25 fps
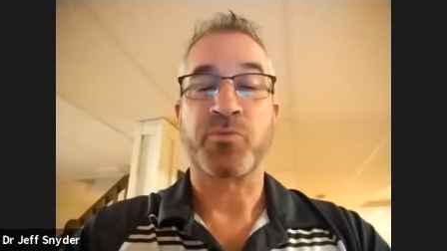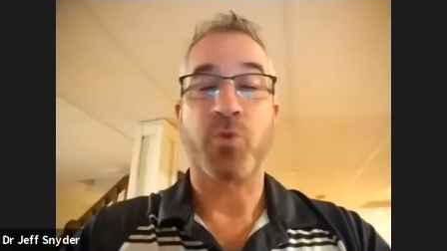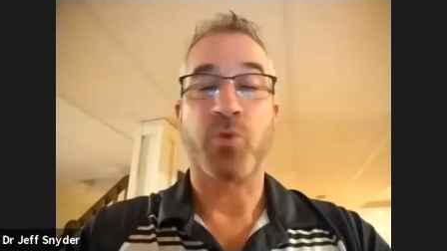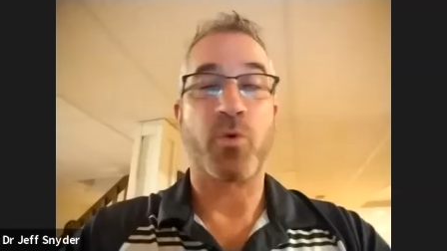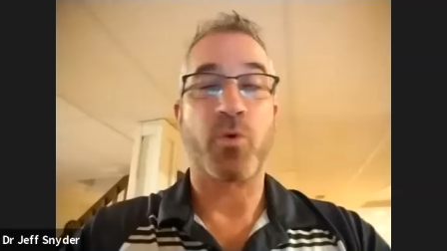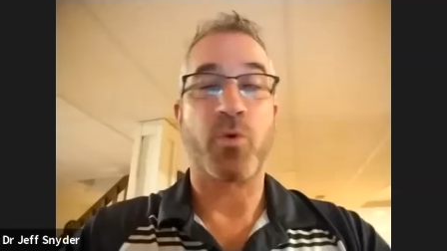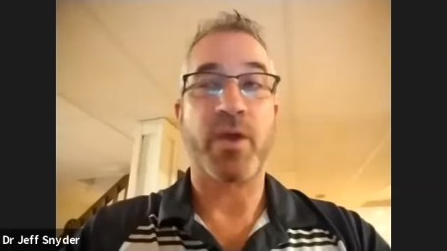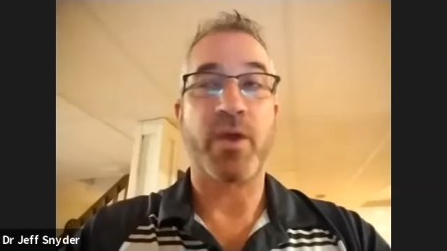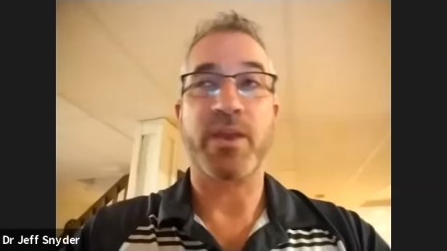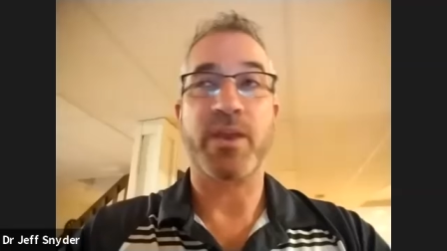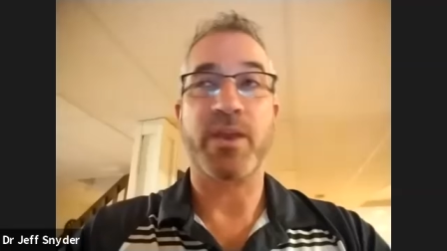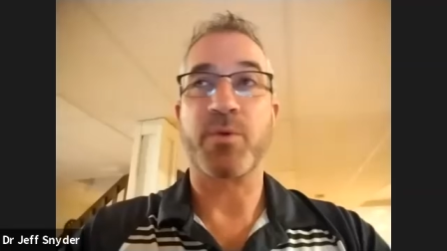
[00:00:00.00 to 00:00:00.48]

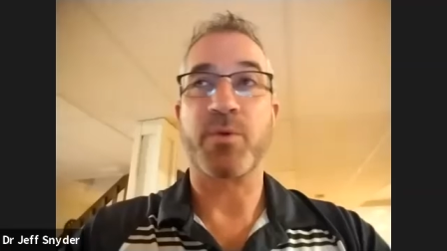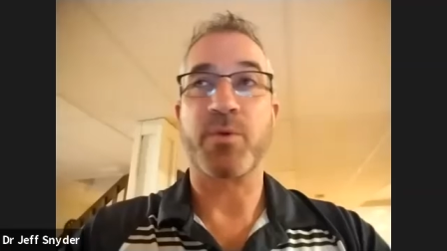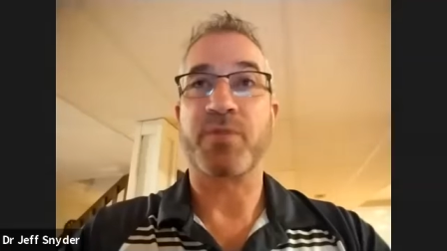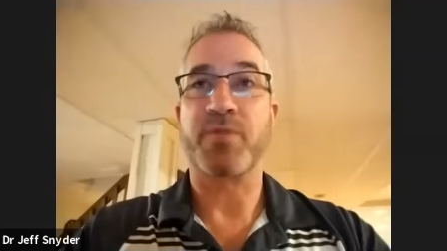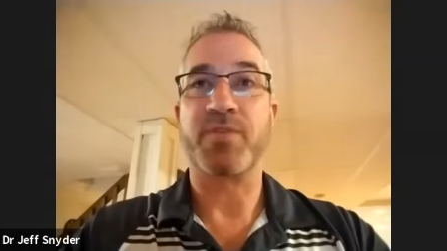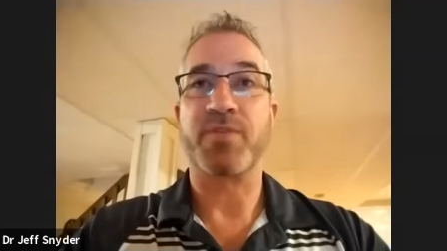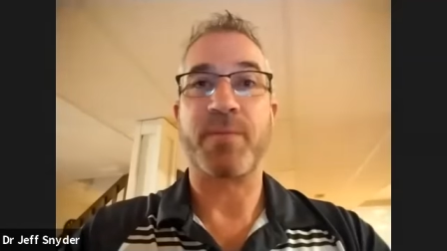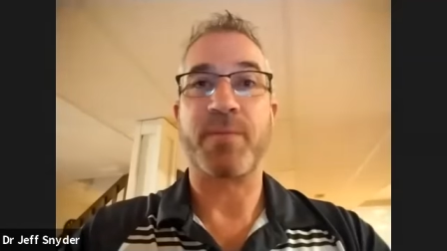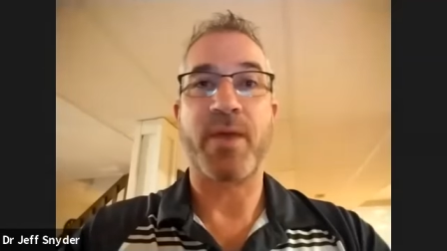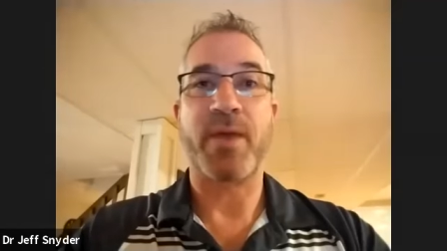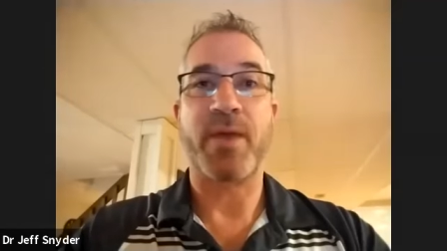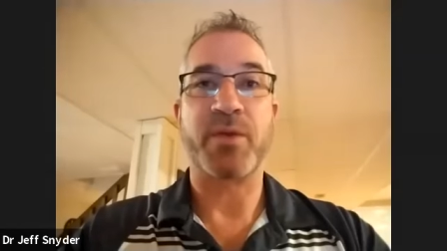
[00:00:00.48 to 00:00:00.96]
or anywhere
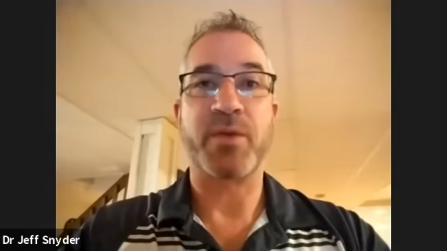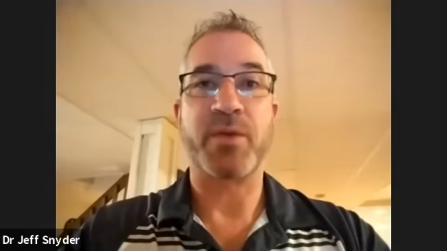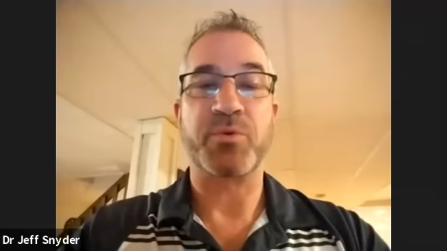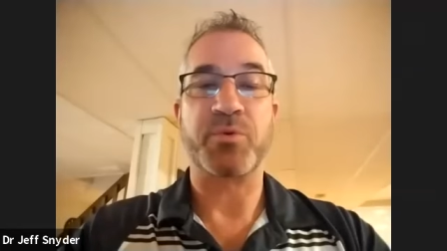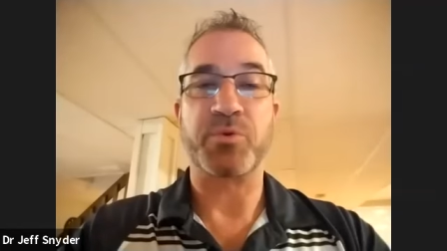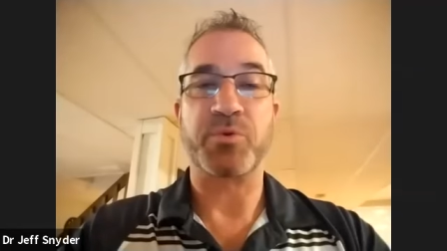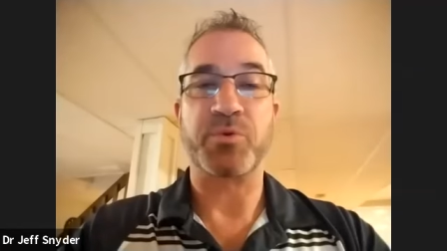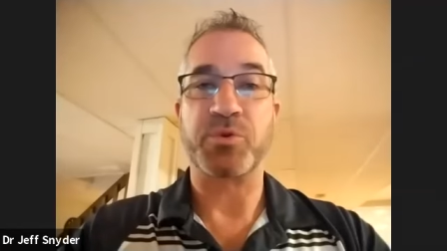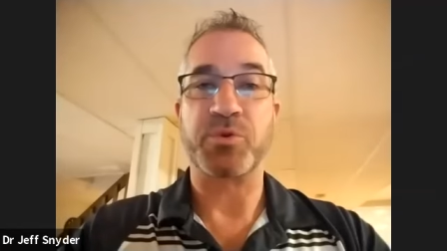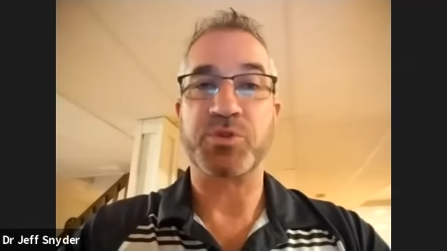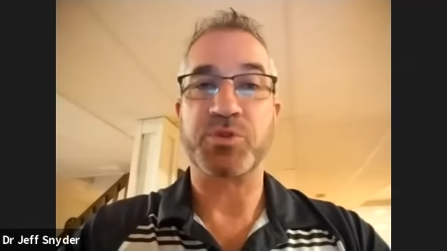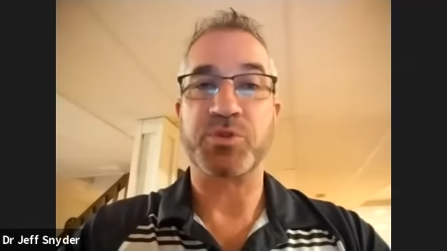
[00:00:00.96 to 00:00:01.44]
for that matter
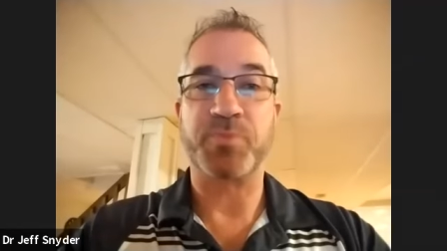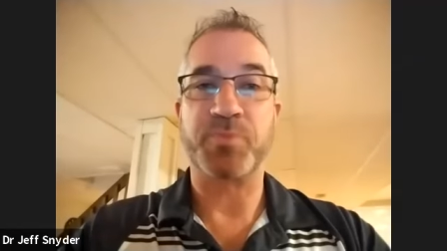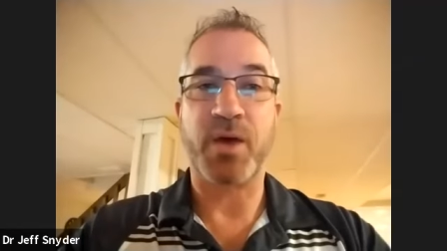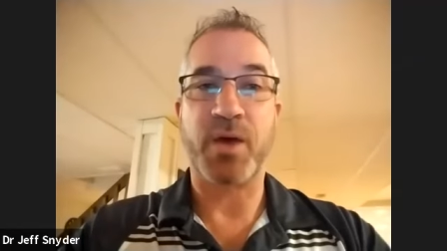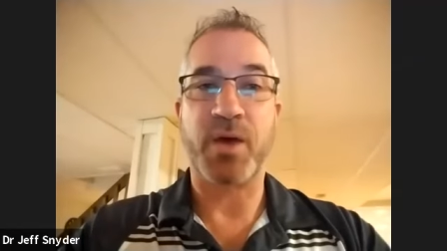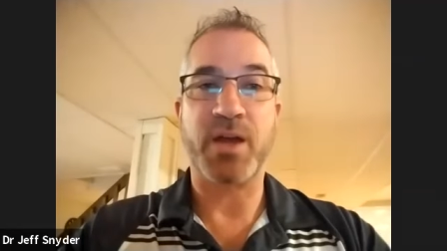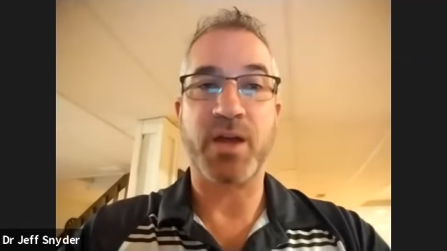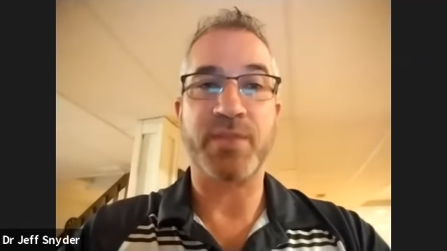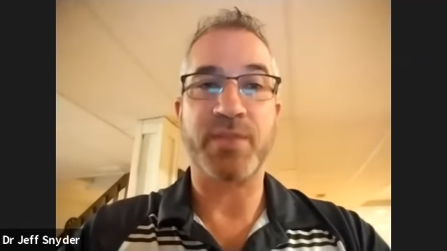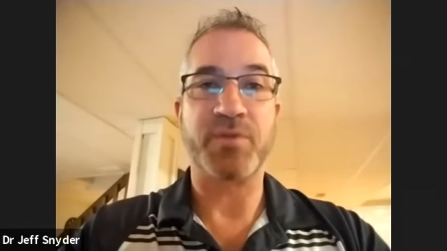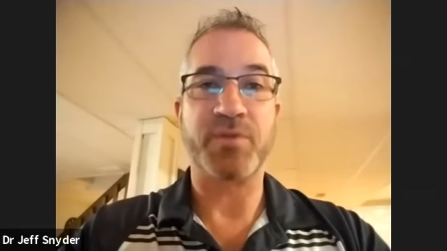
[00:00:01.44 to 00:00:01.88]
in your spine,